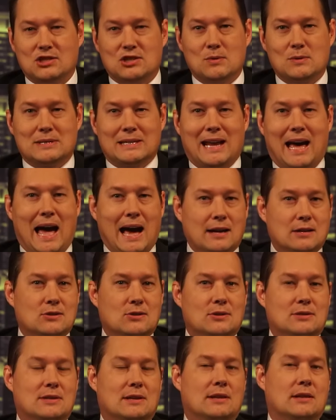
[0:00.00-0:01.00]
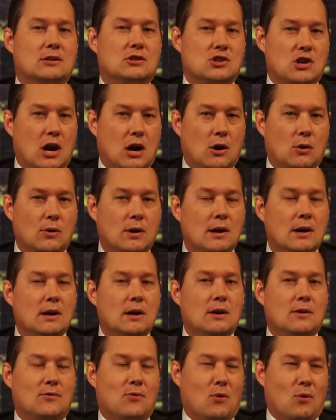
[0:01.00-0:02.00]
She was an actress in the show
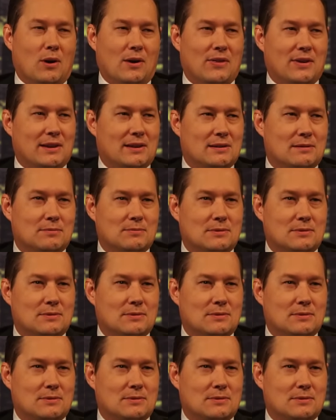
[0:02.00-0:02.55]
for, I think,